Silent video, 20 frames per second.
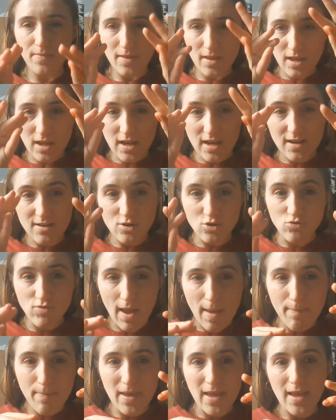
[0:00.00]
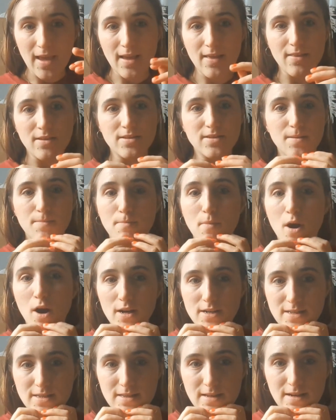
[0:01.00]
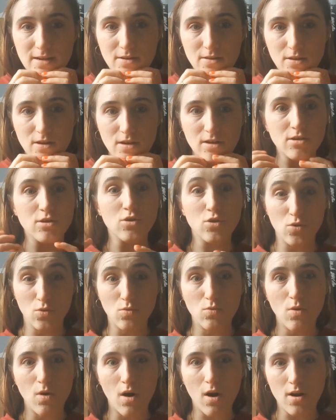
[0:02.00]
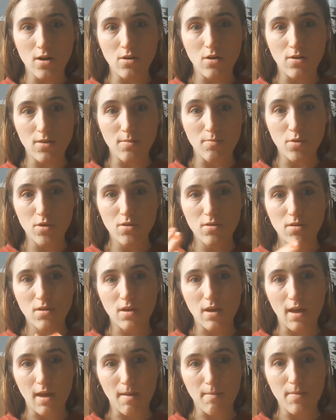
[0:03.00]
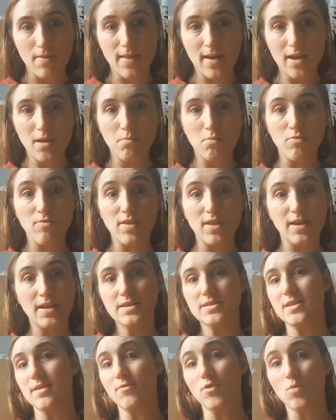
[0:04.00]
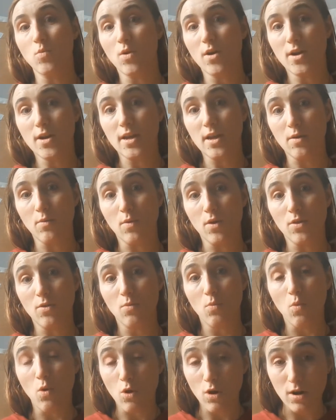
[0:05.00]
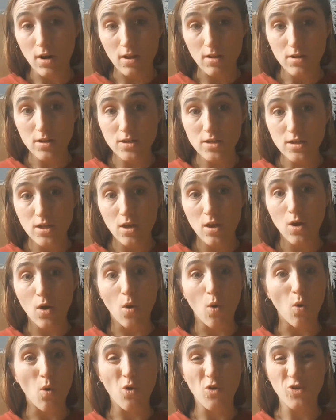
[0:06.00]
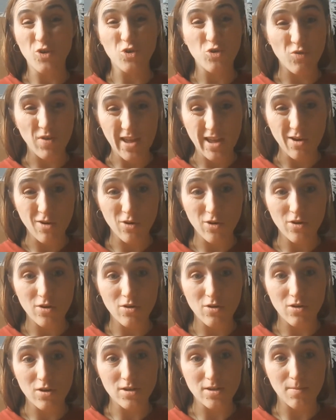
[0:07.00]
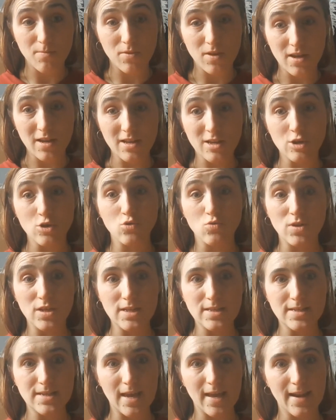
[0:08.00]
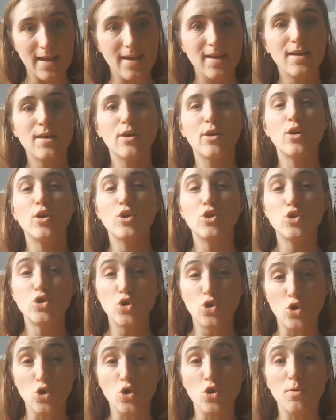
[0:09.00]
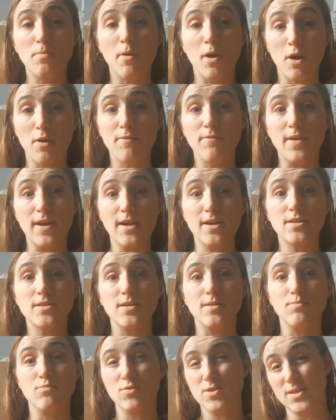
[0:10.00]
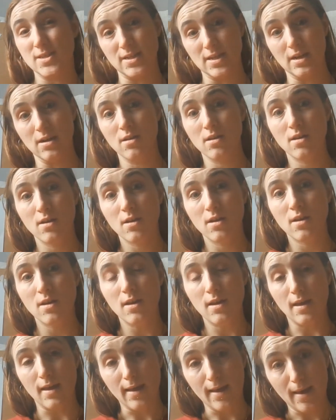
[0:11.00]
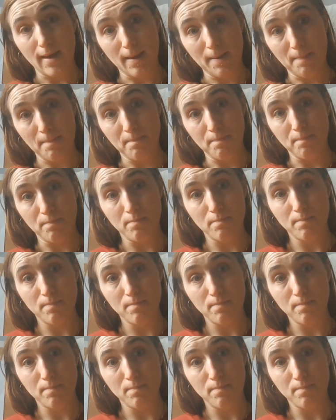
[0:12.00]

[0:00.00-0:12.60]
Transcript: kind of drippy, there's some marks in there that you know aren't on the book, and that can be really nice if you're working with watercolours or crayon or something, and you don't need to get it too perfect and pristine. And